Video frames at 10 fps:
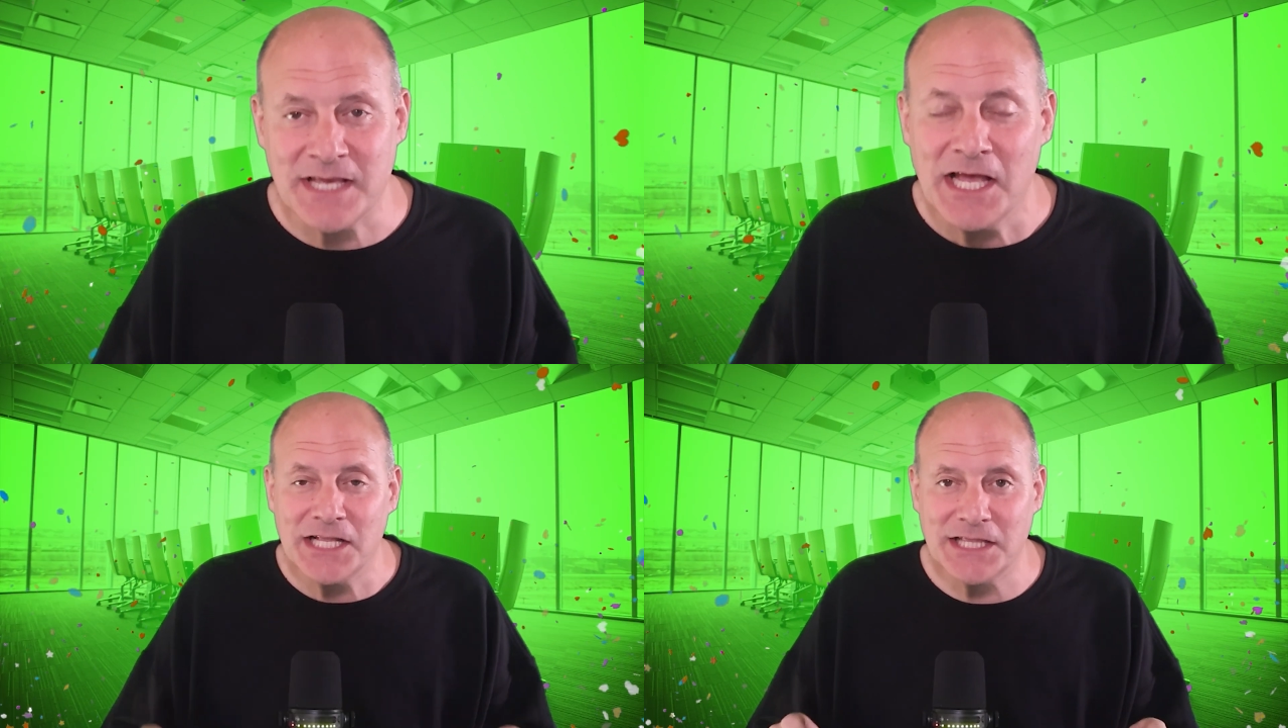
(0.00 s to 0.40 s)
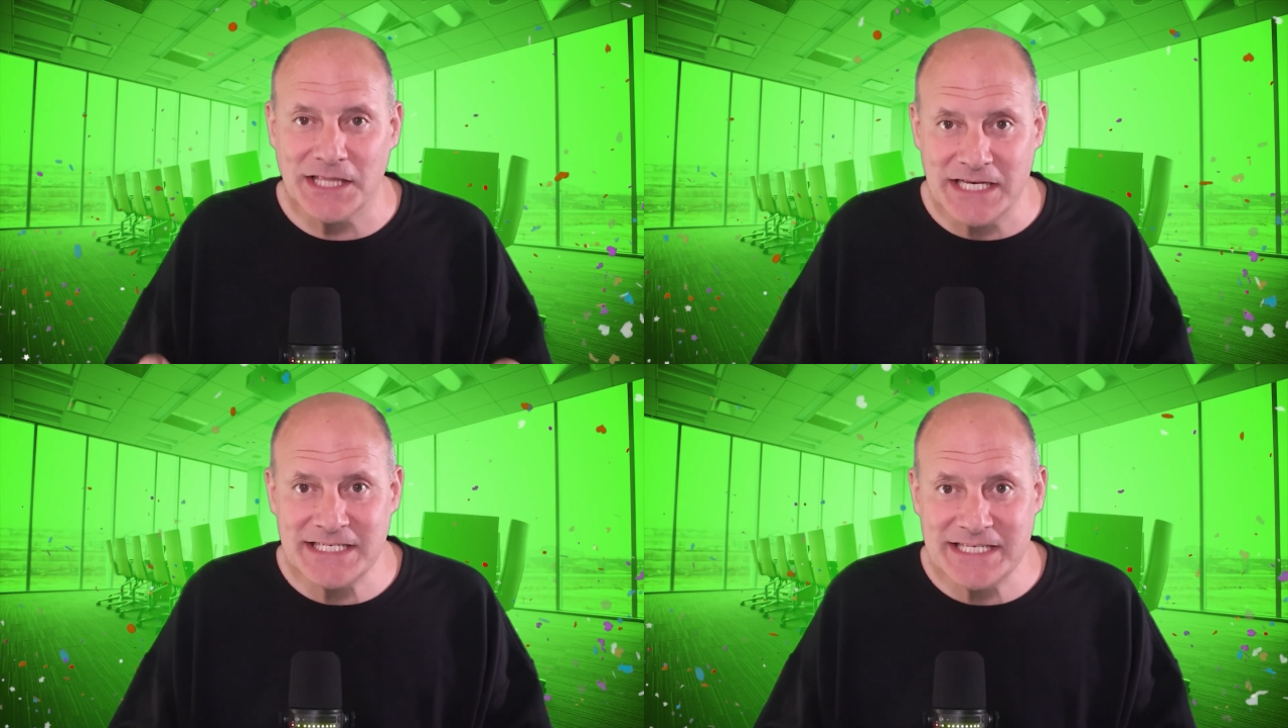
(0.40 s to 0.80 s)

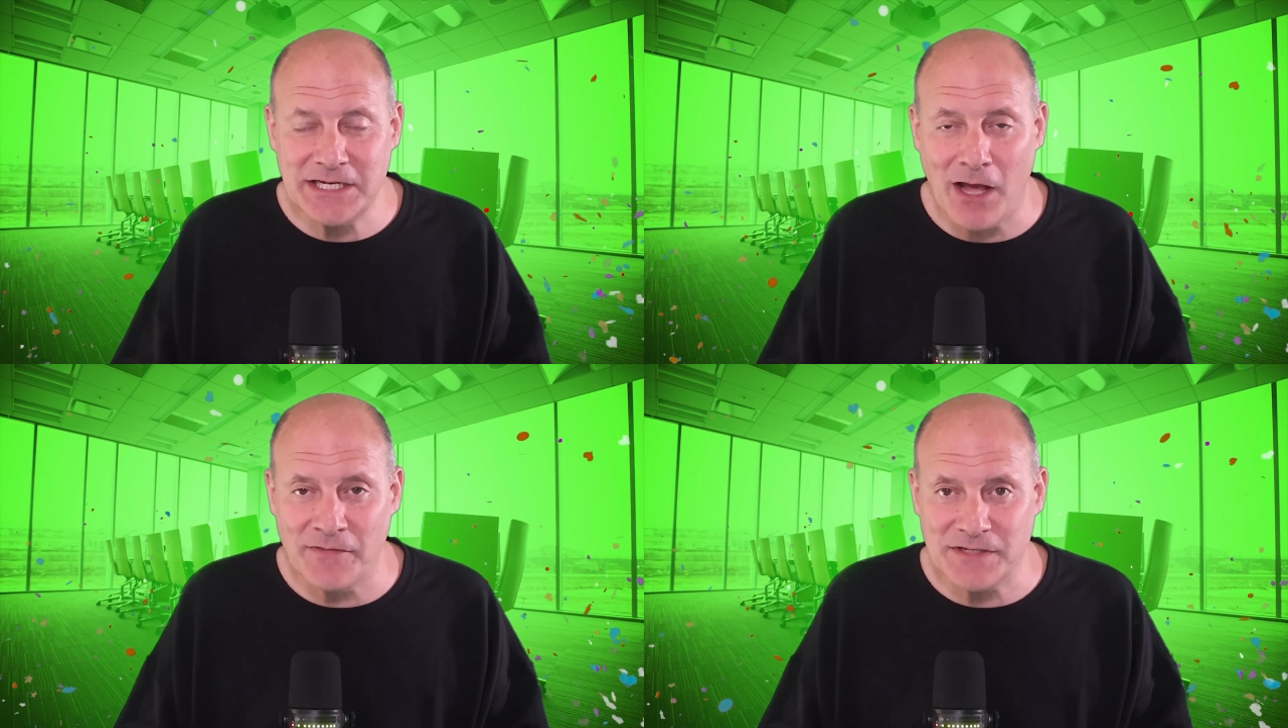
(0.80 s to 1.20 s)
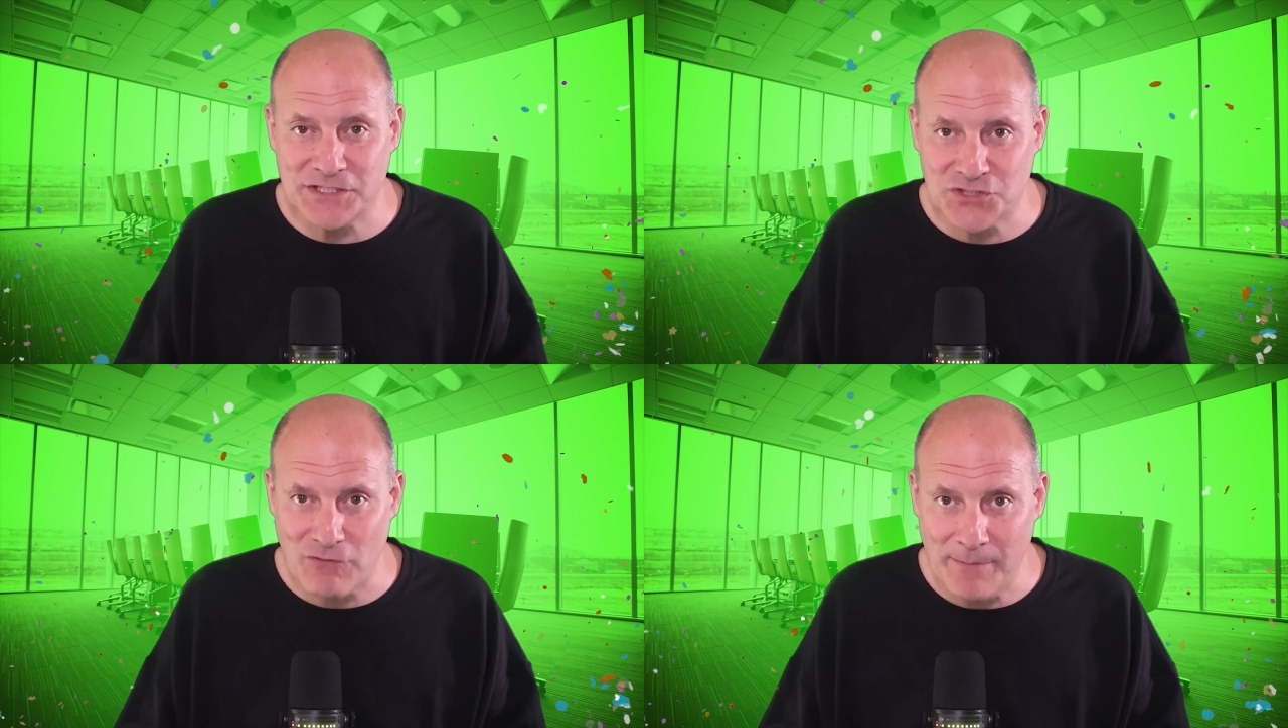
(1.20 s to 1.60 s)
listed on the
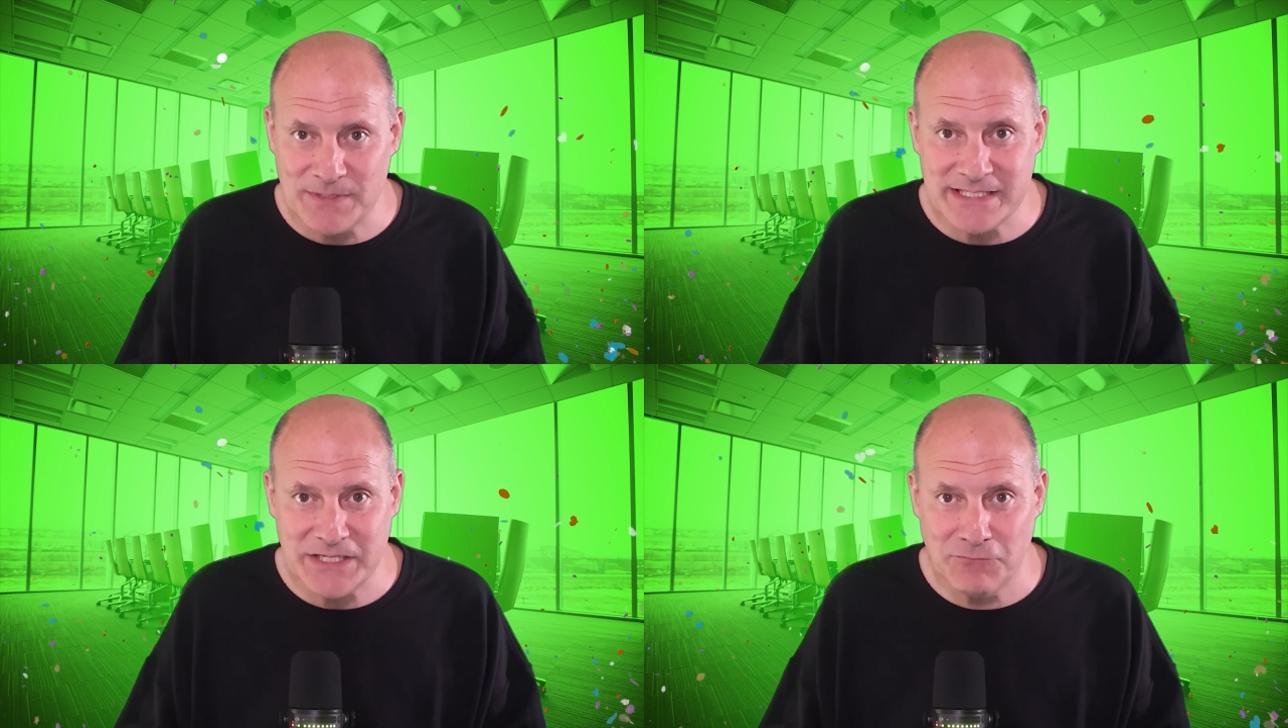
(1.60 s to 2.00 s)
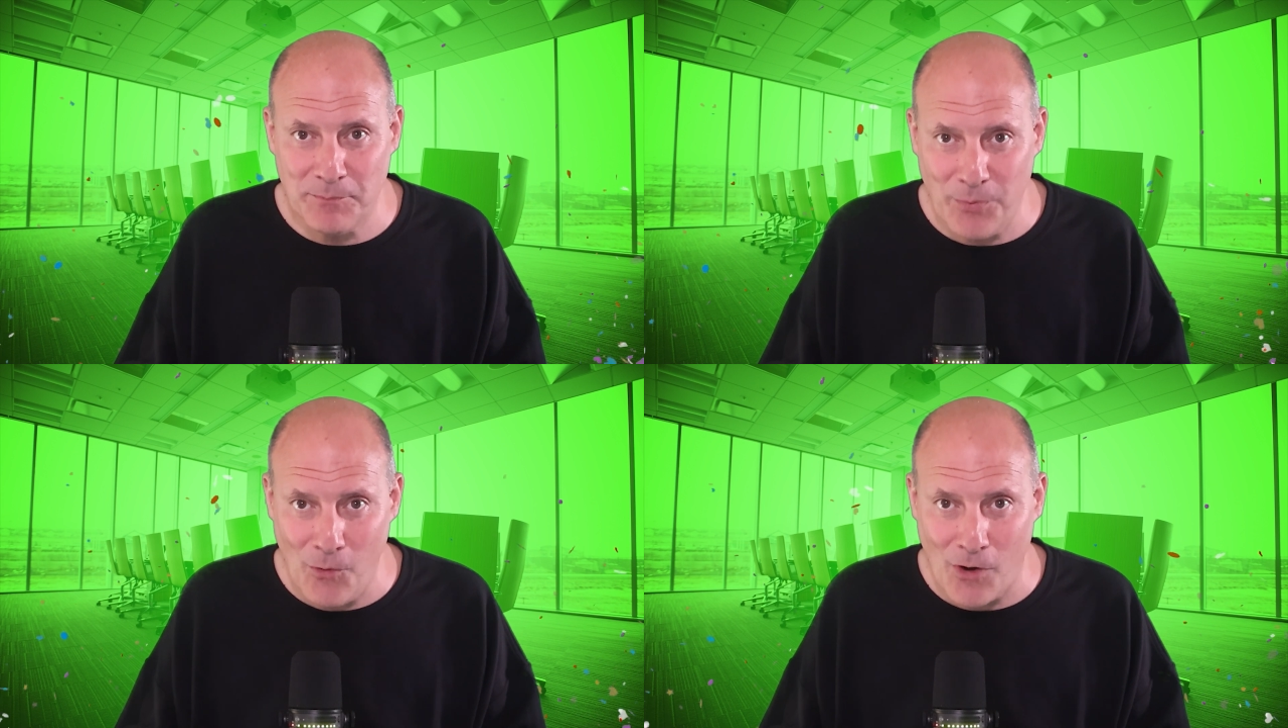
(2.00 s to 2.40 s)
discrepancy
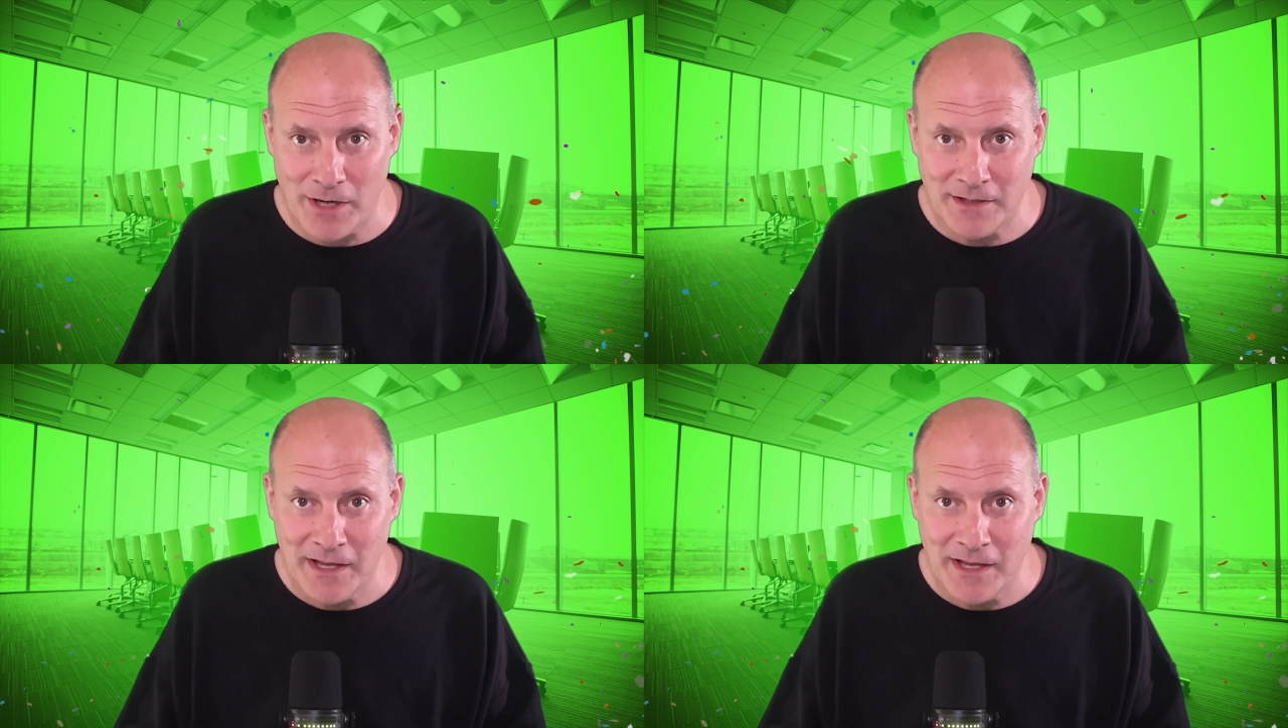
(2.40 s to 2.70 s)
report